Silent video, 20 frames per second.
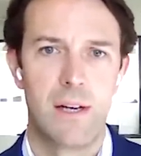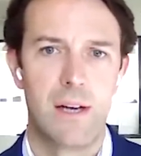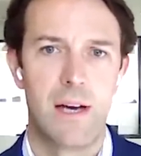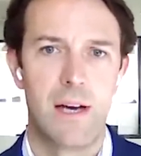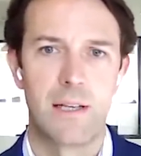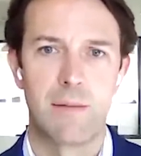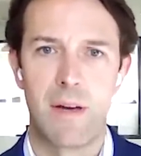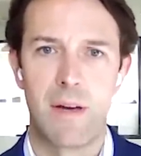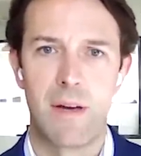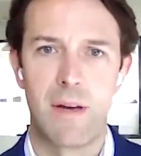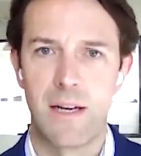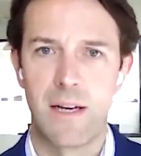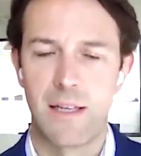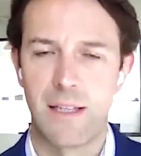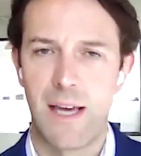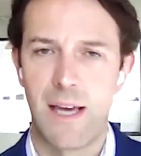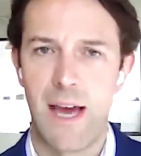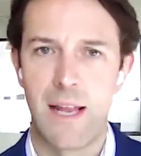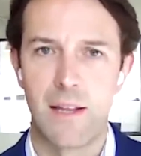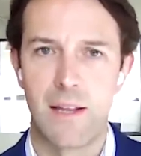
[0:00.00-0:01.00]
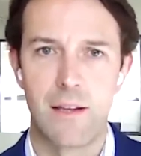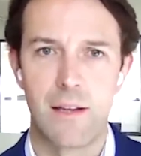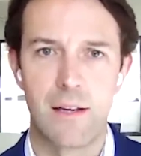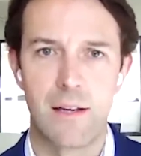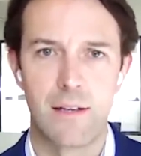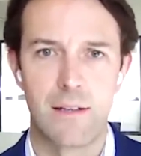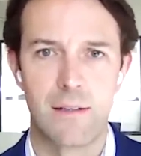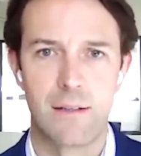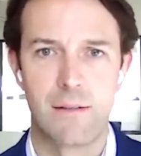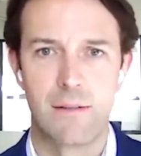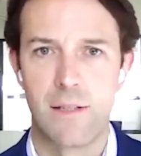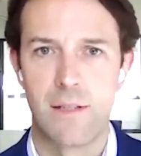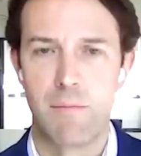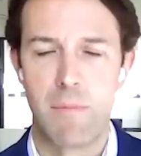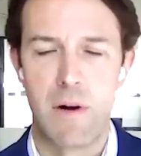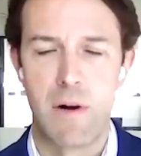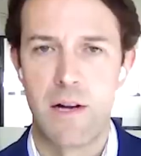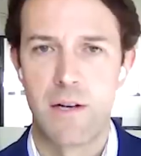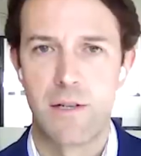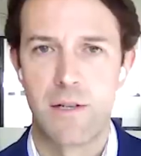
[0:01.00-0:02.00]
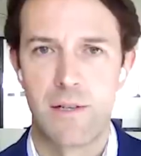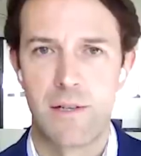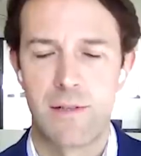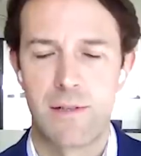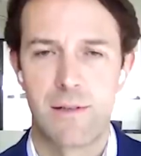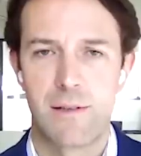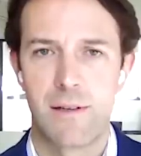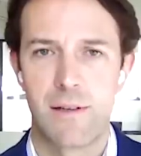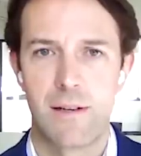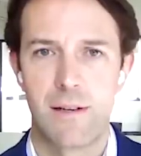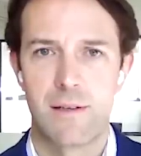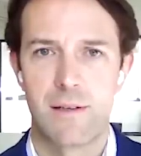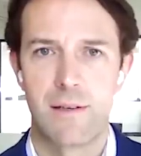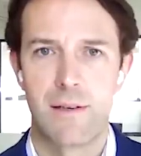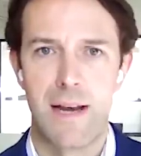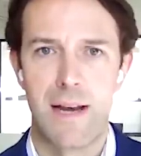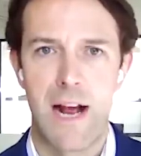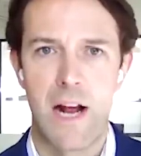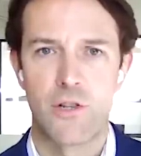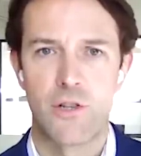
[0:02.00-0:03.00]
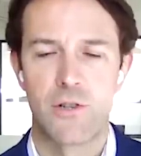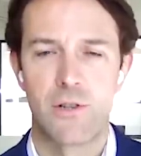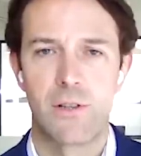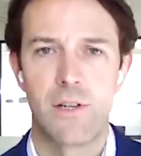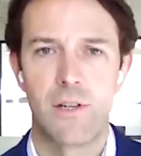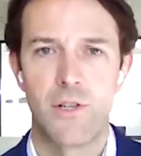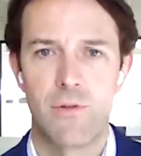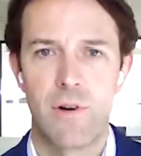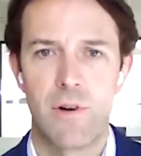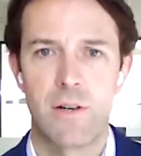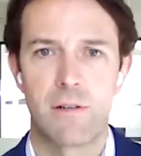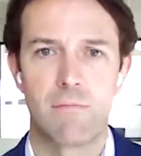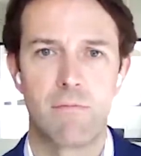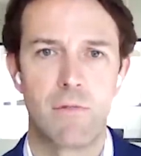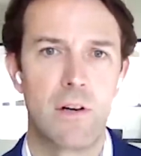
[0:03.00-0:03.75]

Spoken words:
has meant, again, that demand has naturally shrunk.